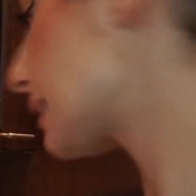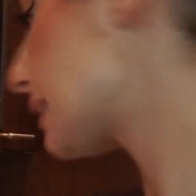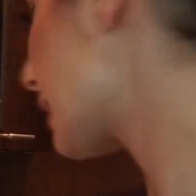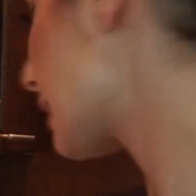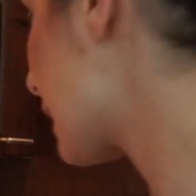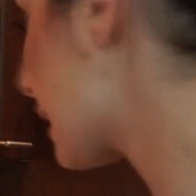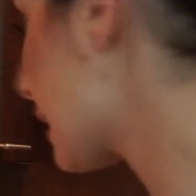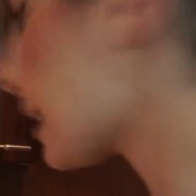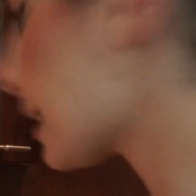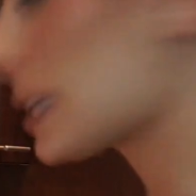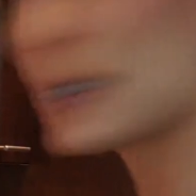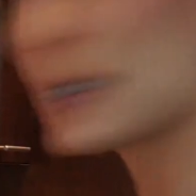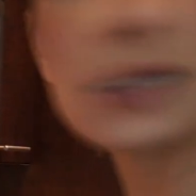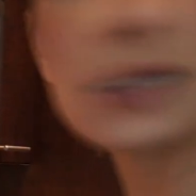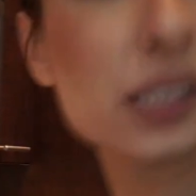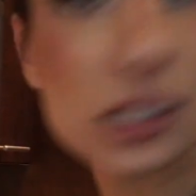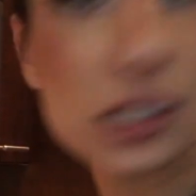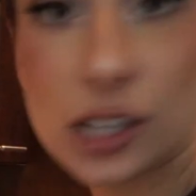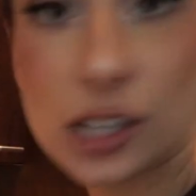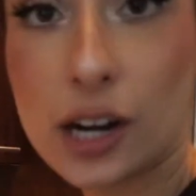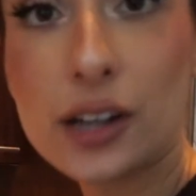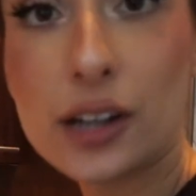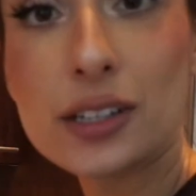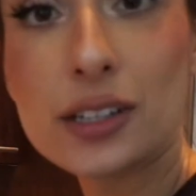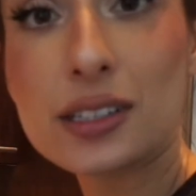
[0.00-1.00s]
and
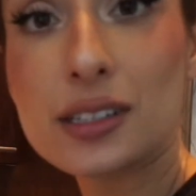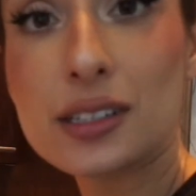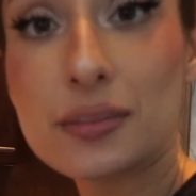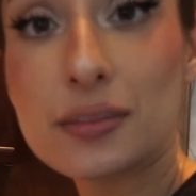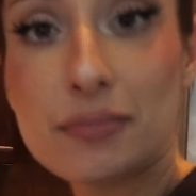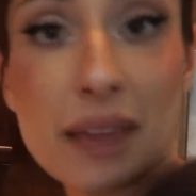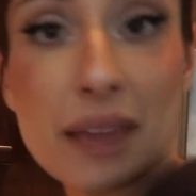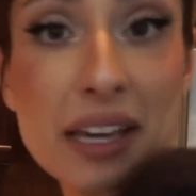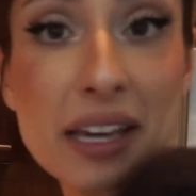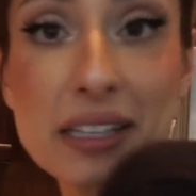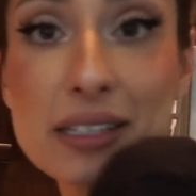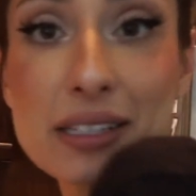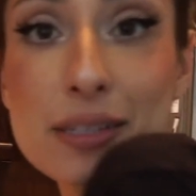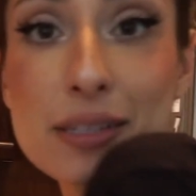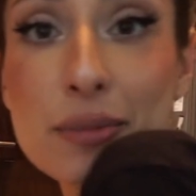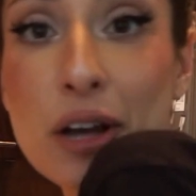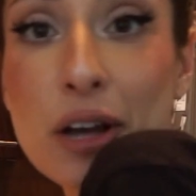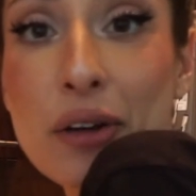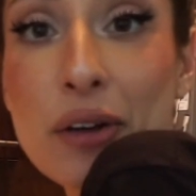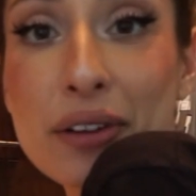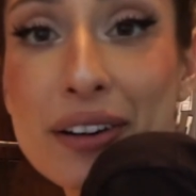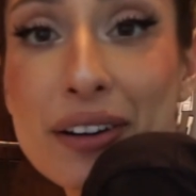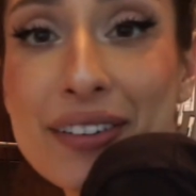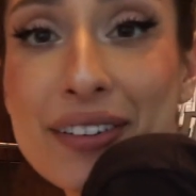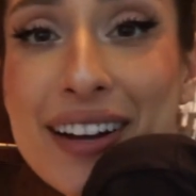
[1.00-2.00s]
start making some
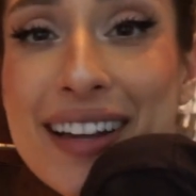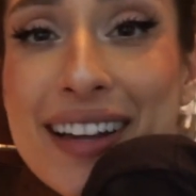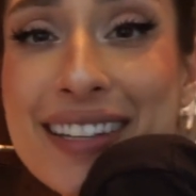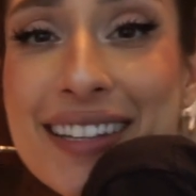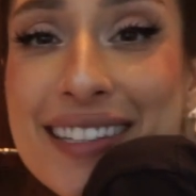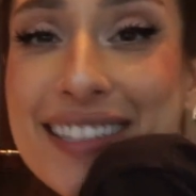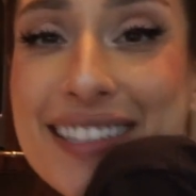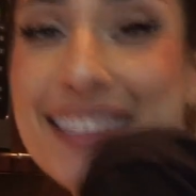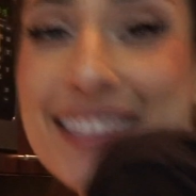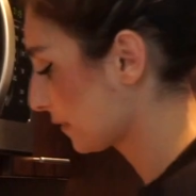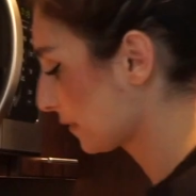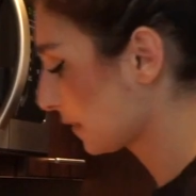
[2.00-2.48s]
coconut rice.